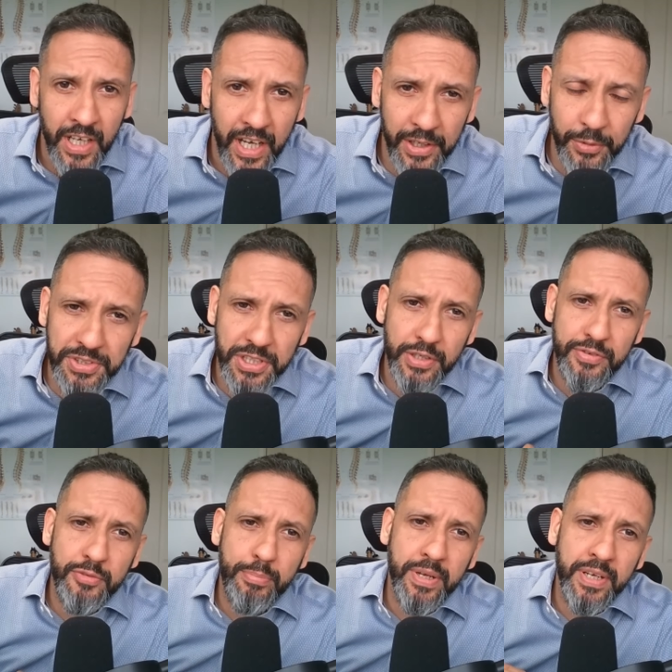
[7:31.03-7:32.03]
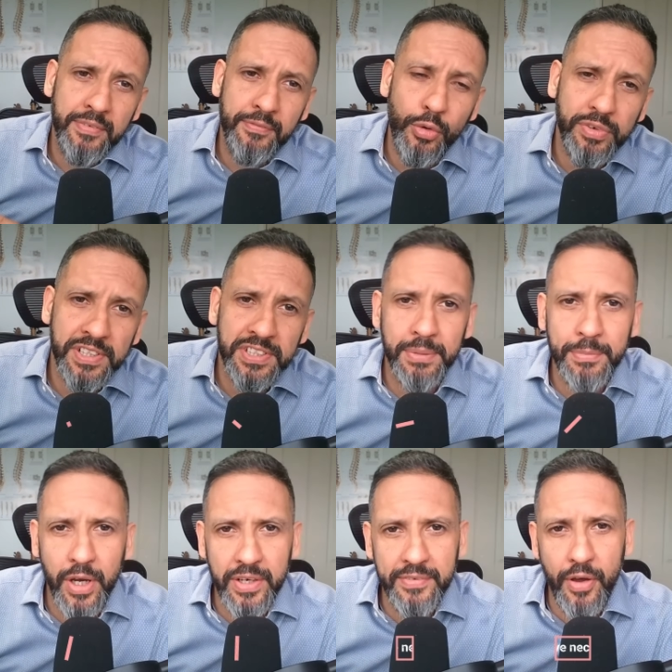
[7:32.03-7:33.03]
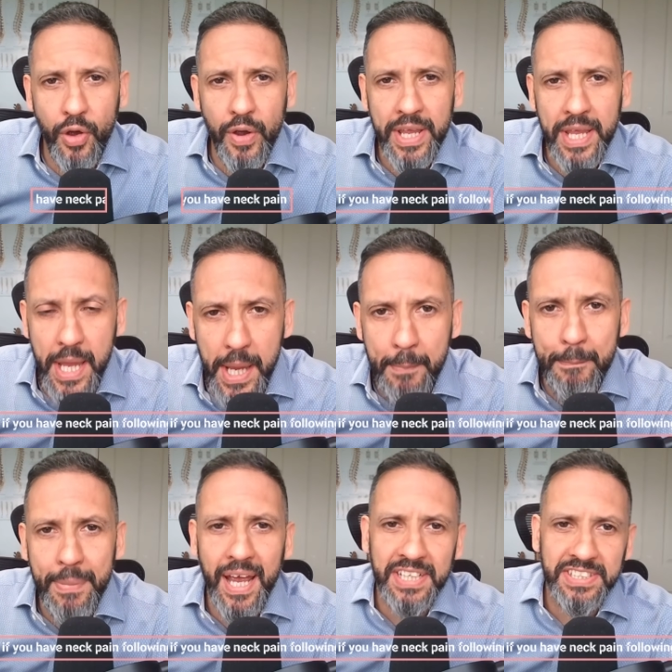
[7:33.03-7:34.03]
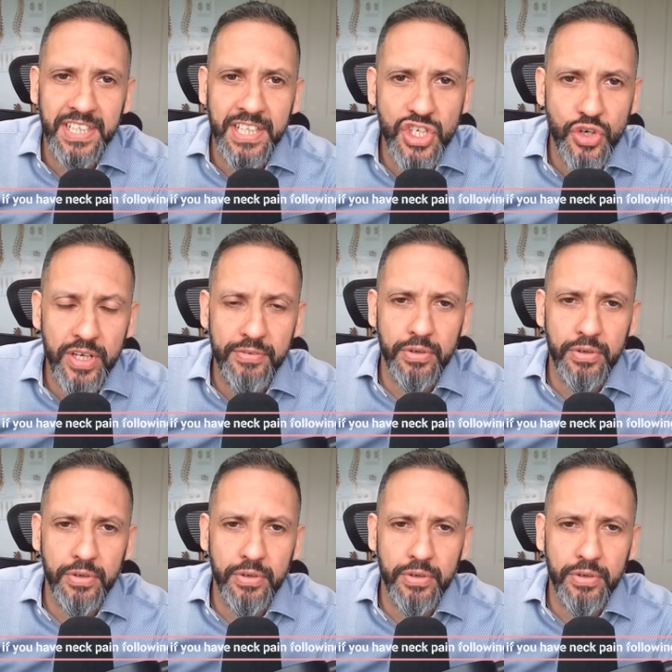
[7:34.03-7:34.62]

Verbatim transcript: And also, if you've been involved in some kind of high impact injury,